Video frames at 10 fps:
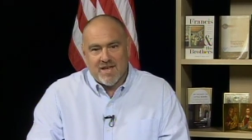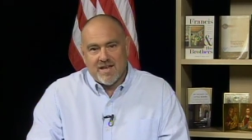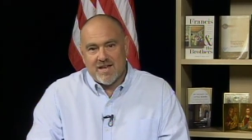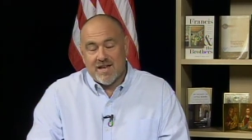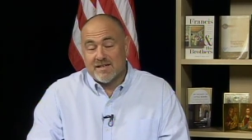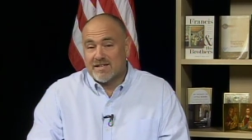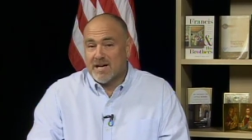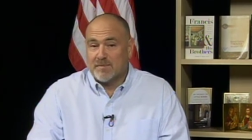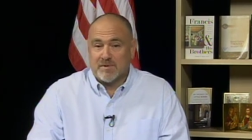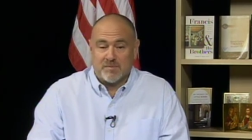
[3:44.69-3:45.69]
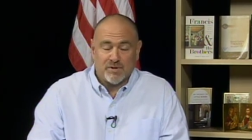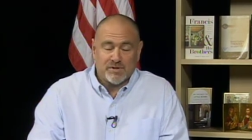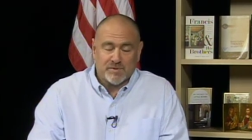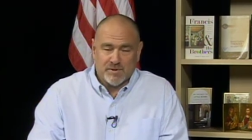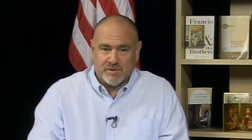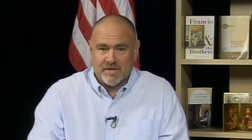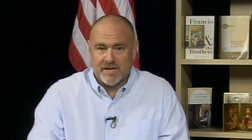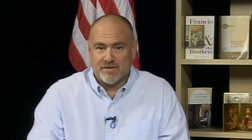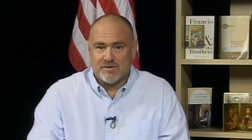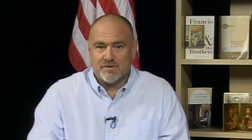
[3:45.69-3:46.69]
He has a couple of books, which we'll get
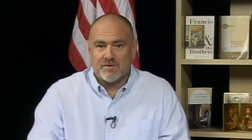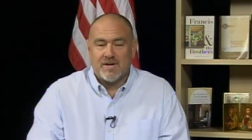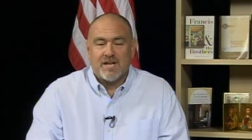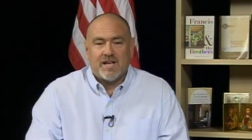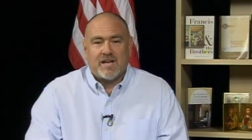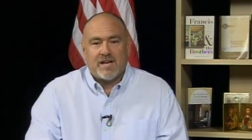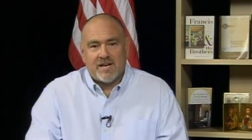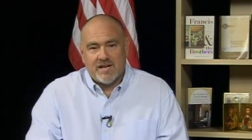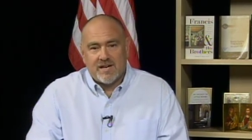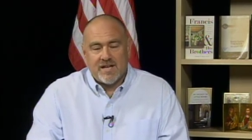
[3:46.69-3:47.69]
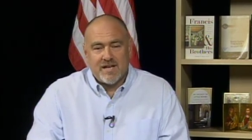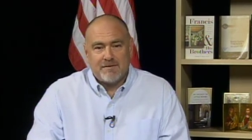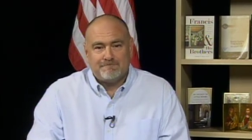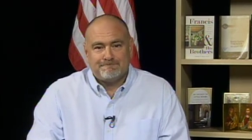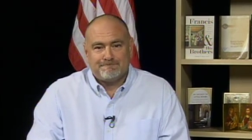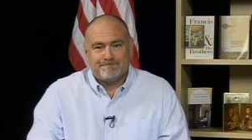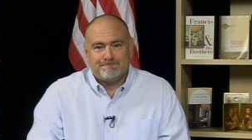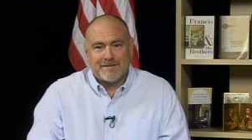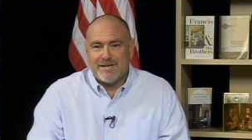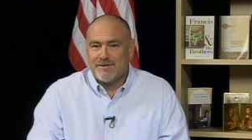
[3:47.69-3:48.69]
into, and um,
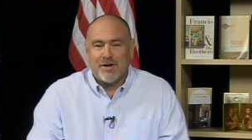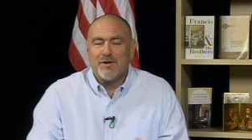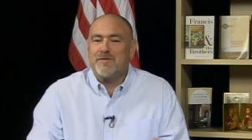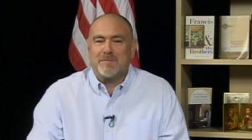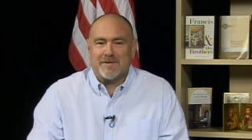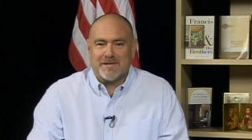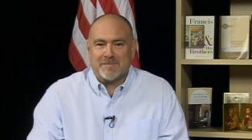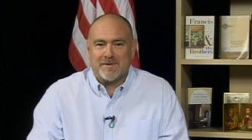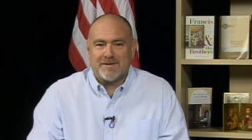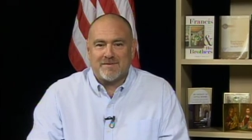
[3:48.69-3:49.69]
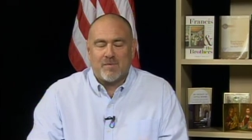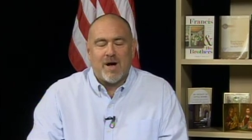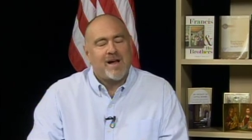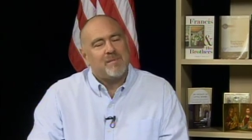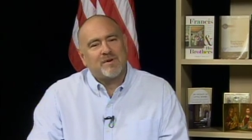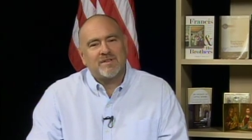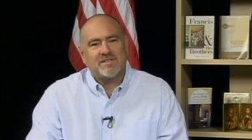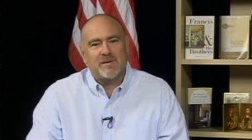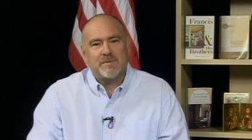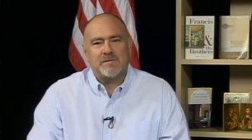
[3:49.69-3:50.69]
he's all over the place. But why I bring this
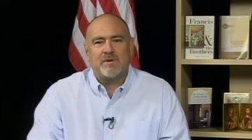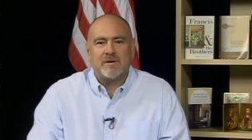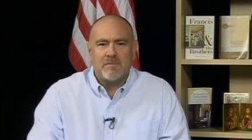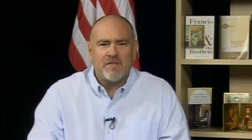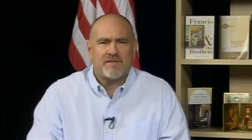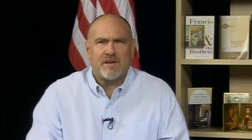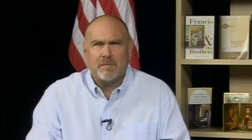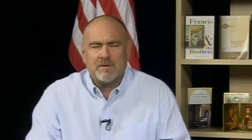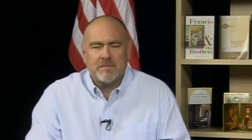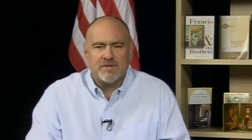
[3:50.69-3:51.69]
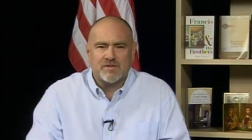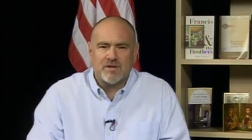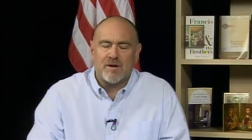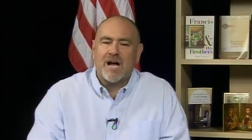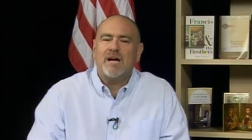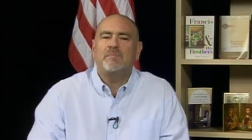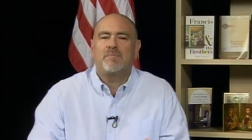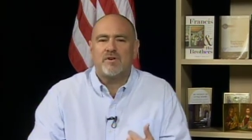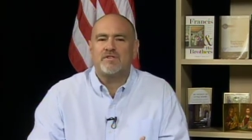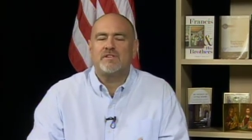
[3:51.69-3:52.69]
up is about a month, couple of months ago, I
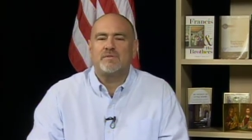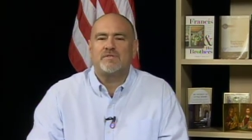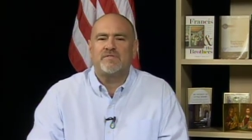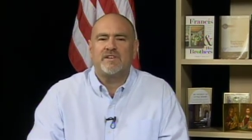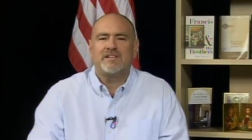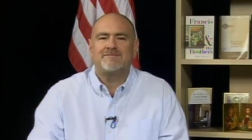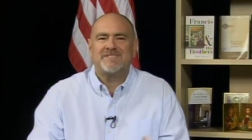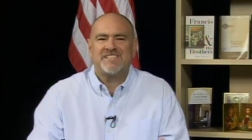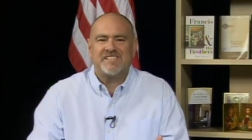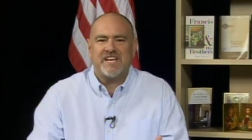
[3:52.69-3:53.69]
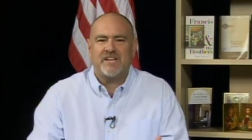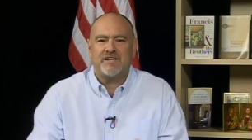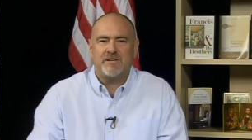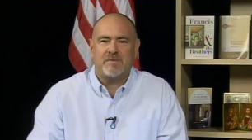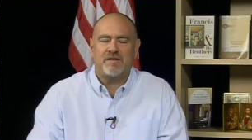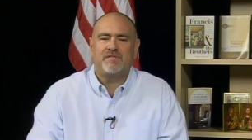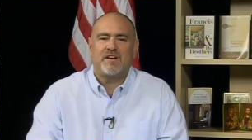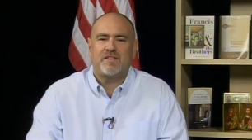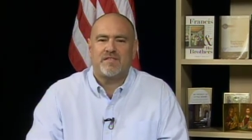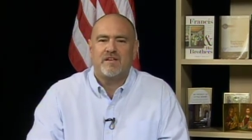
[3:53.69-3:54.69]
personally was feeling stale in my
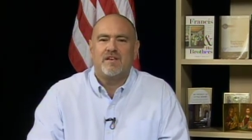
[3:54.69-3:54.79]
faith.